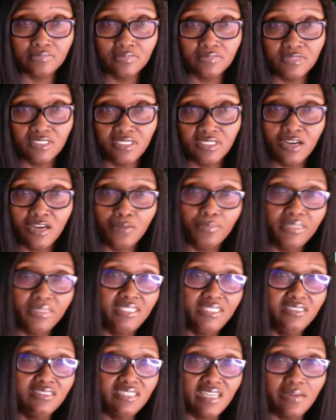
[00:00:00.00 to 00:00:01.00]
Y'all,
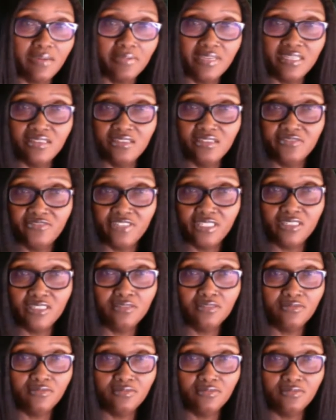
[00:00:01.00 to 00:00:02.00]
please stop getting offended.
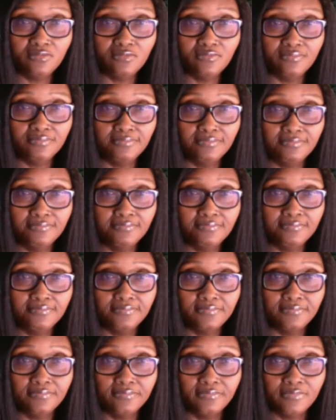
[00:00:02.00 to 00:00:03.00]

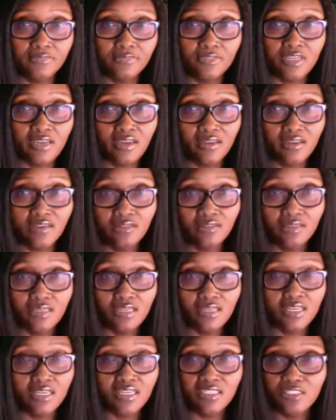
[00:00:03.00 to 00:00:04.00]
Okay?
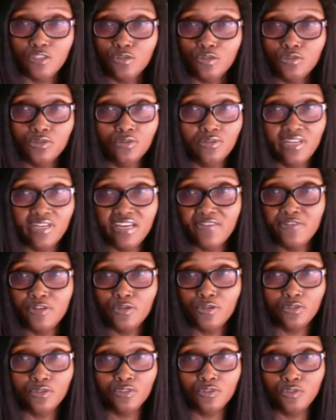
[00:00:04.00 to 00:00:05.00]
You're going to never know
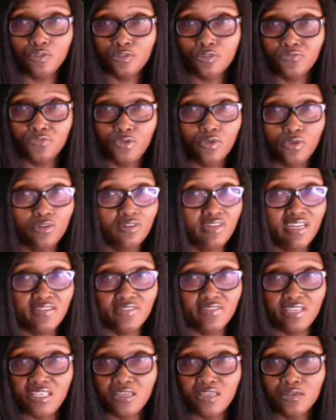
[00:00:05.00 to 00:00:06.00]
the truth. You're going to never
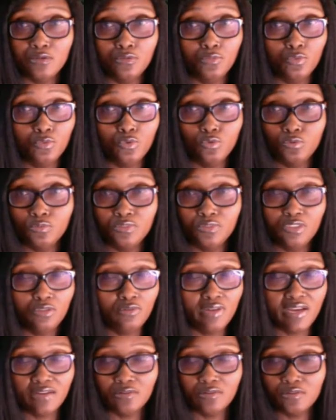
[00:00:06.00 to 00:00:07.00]
heal wounds. You're
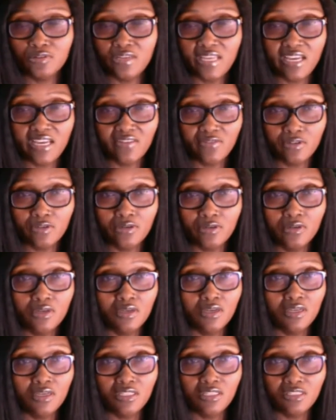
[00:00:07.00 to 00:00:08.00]
not going to ever
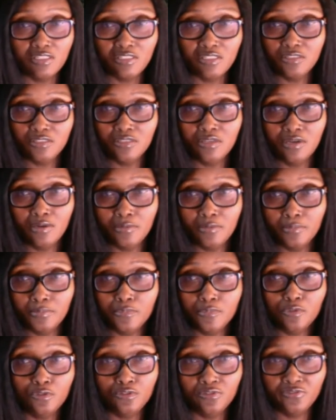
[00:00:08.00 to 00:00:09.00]

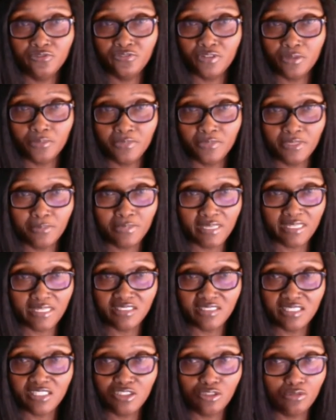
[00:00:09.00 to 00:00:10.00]
move from the place
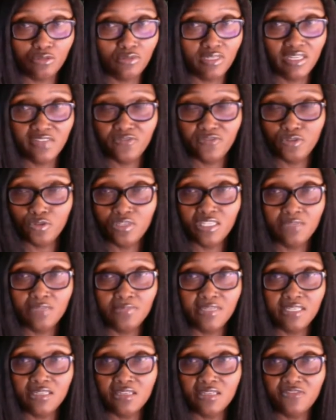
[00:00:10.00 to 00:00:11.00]
that you're in if you keep
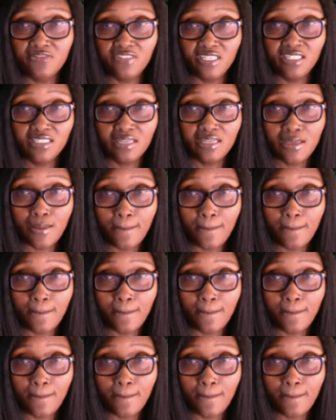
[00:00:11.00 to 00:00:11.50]
getting offended.